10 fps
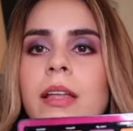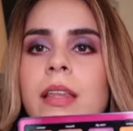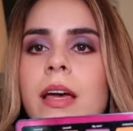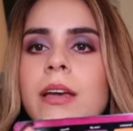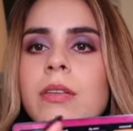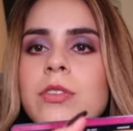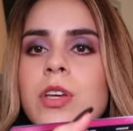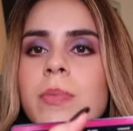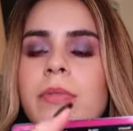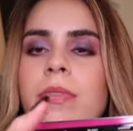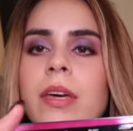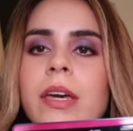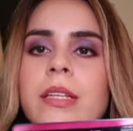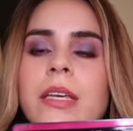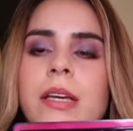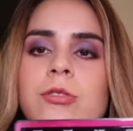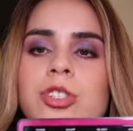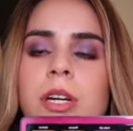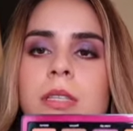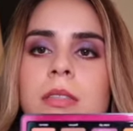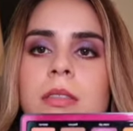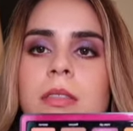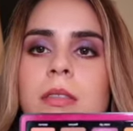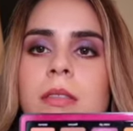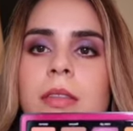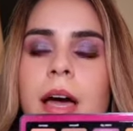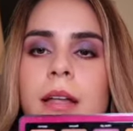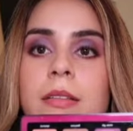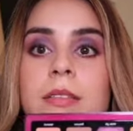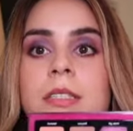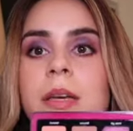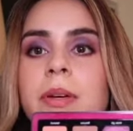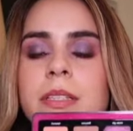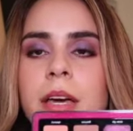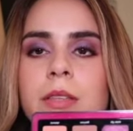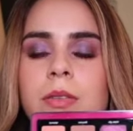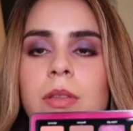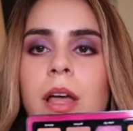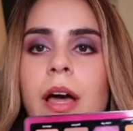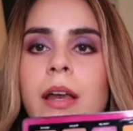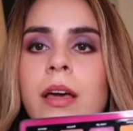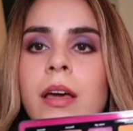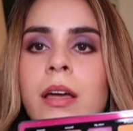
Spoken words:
Like some of the intense shades that seem intense online,